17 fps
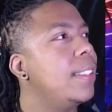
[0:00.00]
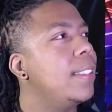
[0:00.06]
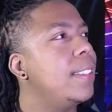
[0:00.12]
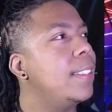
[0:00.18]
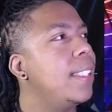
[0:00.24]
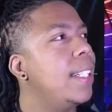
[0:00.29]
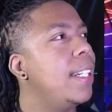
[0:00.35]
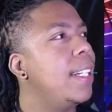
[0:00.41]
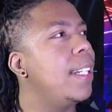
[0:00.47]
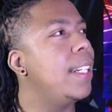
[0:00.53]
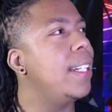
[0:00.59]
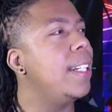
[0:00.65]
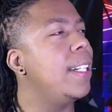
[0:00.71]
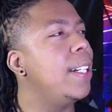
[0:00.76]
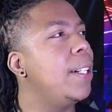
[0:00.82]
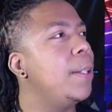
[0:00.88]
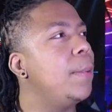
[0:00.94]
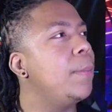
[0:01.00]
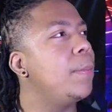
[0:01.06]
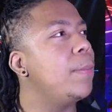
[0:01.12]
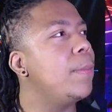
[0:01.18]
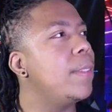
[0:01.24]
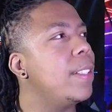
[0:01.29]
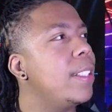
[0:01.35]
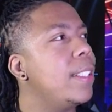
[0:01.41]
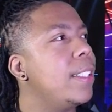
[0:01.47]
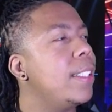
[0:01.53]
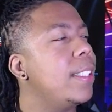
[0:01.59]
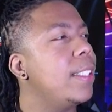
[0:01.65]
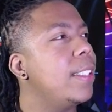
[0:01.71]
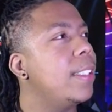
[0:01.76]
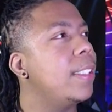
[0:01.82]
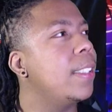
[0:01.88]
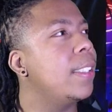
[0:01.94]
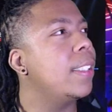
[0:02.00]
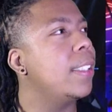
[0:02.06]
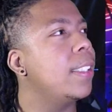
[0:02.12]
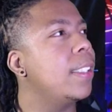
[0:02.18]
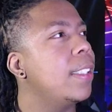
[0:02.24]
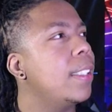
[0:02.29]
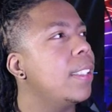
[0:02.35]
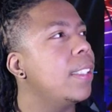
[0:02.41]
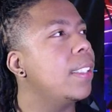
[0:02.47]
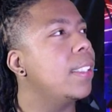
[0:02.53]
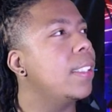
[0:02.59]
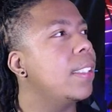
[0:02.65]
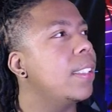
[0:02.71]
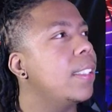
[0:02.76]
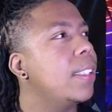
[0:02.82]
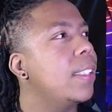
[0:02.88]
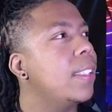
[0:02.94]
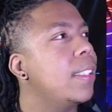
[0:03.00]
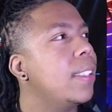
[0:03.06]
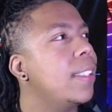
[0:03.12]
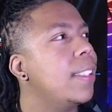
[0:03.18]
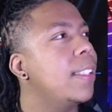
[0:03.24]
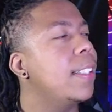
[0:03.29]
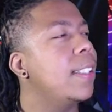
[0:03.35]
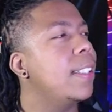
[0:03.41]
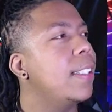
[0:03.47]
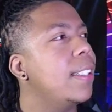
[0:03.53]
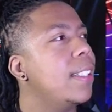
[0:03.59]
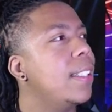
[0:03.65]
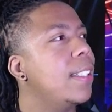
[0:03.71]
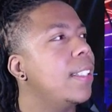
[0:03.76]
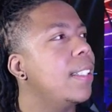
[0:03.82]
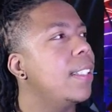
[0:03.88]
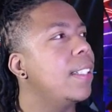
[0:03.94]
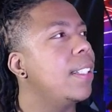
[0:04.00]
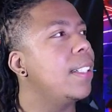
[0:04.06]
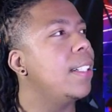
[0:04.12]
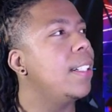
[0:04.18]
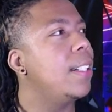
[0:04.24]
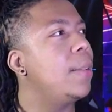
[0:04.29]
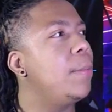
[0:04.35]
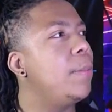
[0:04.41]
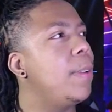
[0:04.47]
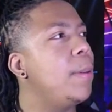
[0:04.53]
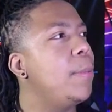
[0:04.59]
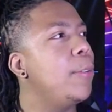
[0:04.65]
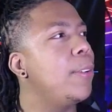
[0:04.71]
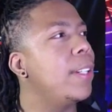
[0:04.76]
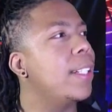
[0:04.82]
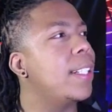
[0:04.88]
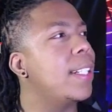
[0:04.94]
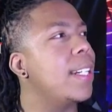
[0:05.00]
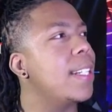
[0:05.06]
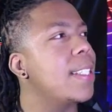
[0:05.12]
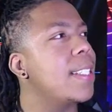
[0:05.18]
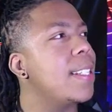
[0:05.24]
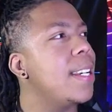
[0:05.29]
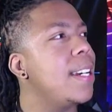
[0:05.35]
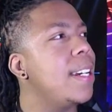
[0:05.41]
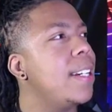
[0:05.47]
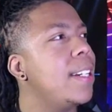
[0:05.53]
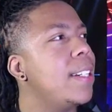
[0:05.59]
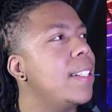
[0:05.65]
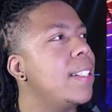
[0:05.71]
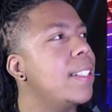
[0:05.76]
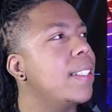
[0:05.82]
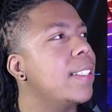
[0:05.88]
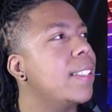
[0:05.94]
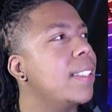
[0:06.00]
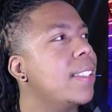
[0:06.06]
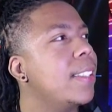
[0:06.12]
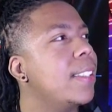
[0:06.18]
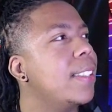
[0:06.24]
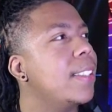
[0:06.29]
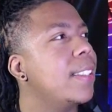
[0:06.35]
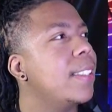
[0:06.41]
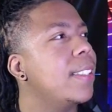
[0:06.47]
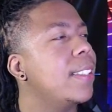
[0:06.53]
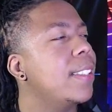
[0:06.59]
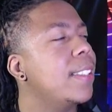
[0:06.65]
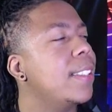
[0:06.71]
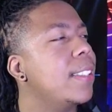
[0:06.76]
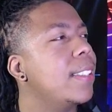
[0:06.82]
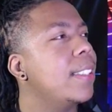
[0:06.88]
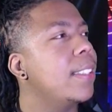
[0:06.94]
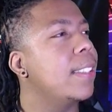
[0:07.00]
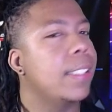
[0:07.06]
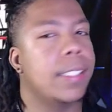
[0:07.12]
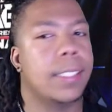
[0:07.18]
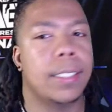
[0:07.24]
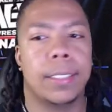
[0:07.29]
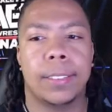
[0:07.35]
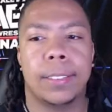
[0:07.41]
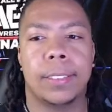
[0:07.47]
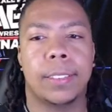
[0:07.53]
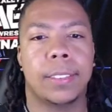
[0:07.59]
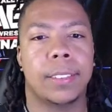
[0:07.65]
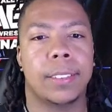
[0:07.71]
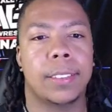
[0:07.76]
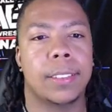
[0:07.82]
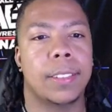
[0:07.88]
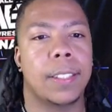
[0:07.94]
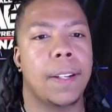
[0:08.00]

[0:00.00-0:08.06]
Damn. He pulled them off of him. He pulled them off of him. My boy Kingston he out here. Hey, he said, hey, I, I, I,